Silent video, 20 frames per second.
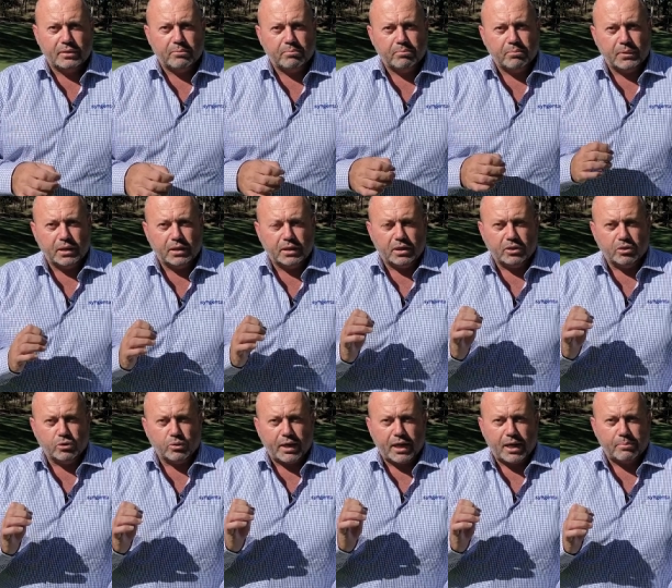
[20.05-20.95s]
meaning
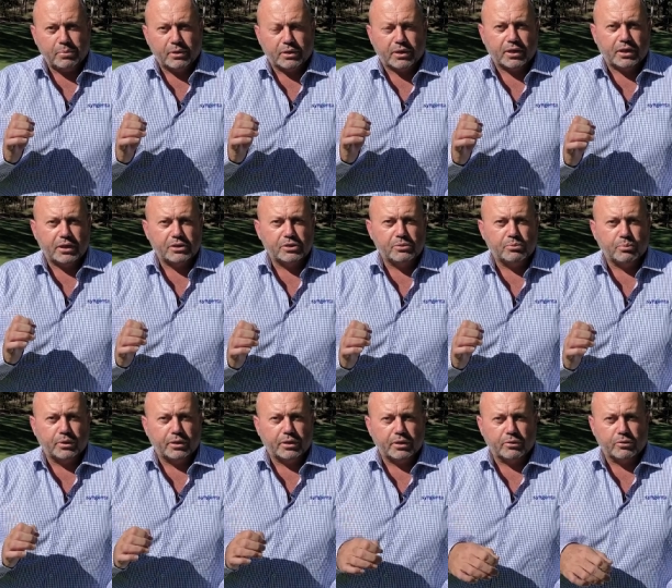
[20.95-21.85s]
your application
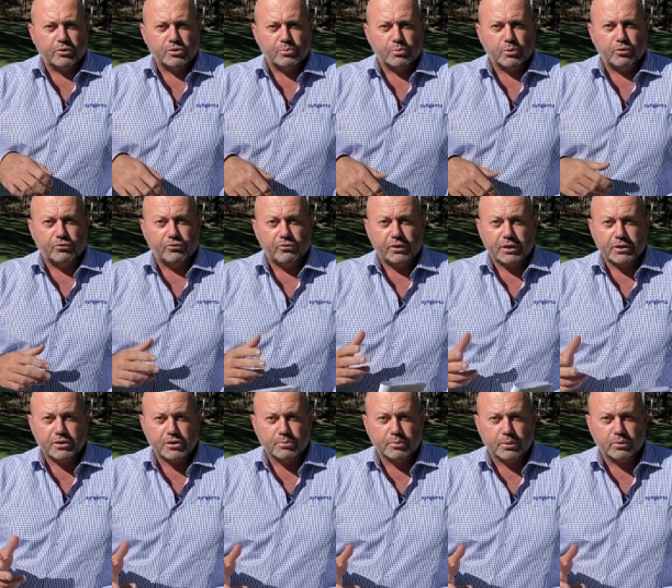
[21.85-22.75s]
window is more
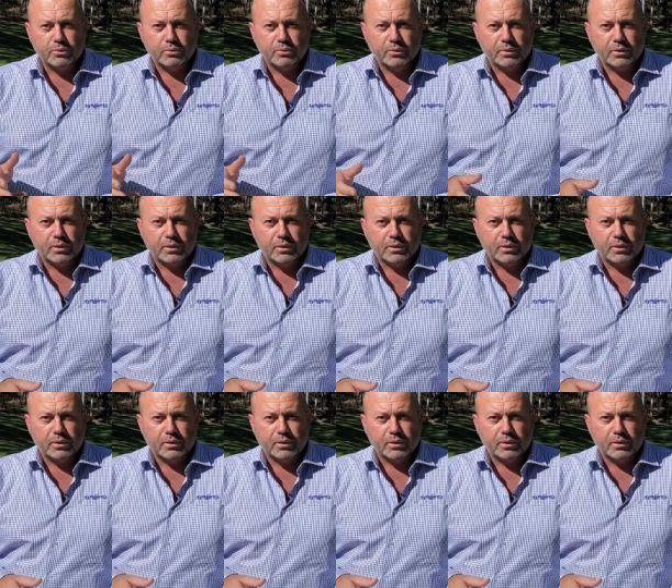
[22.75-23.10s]
flexible